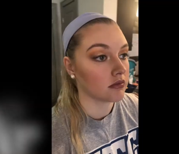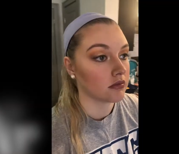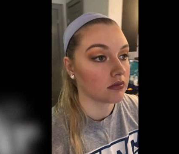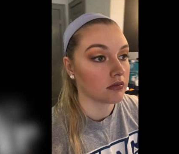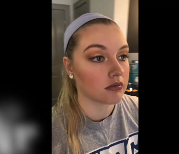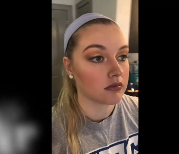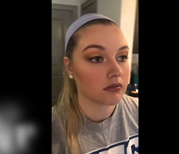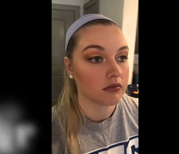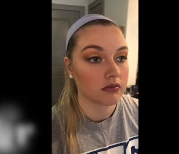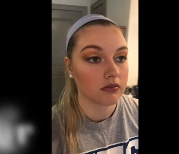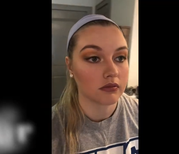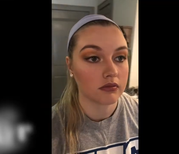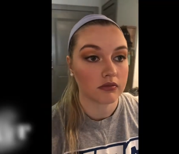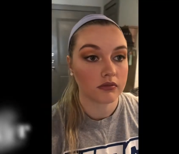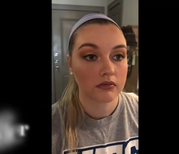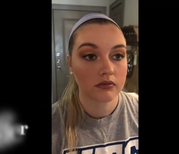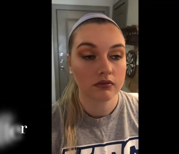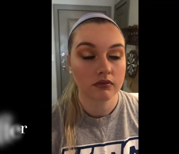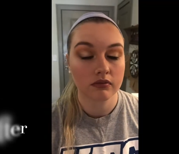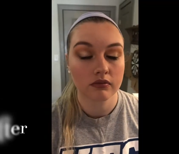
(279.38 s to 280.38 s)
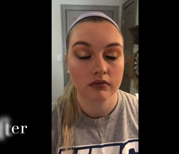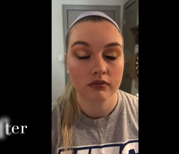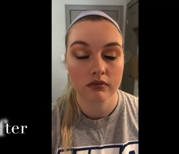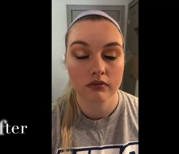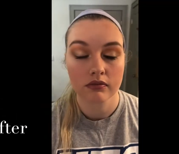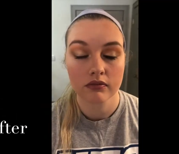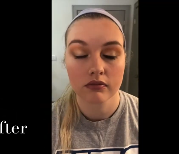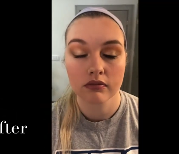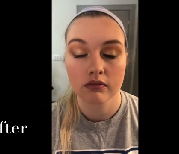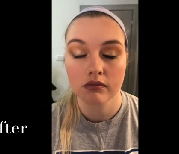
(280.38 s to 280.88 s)

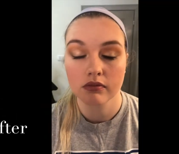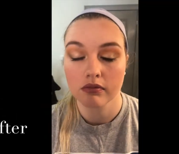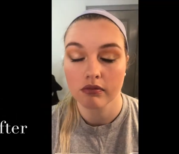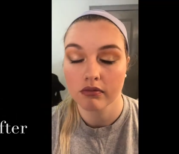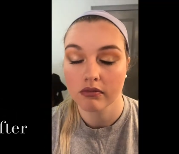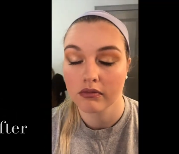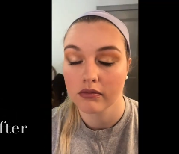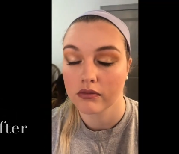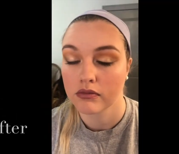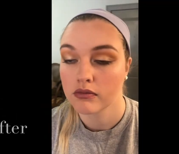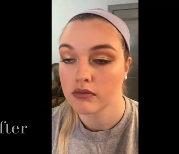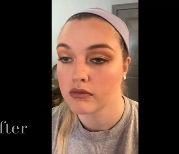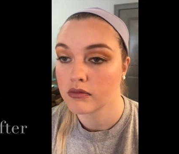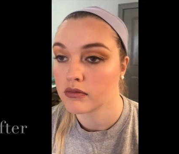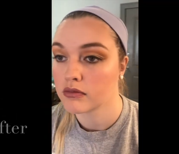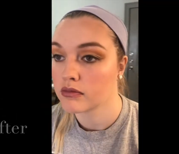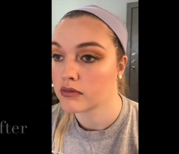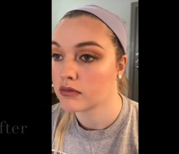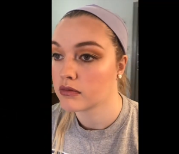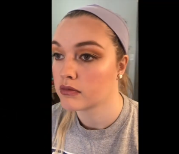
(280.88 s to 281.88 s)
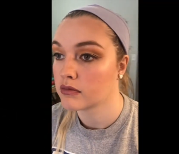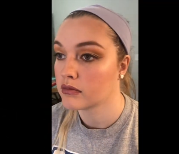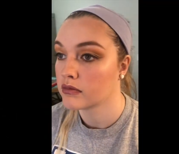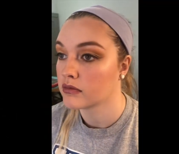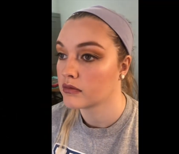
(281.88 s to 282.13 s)
(silence)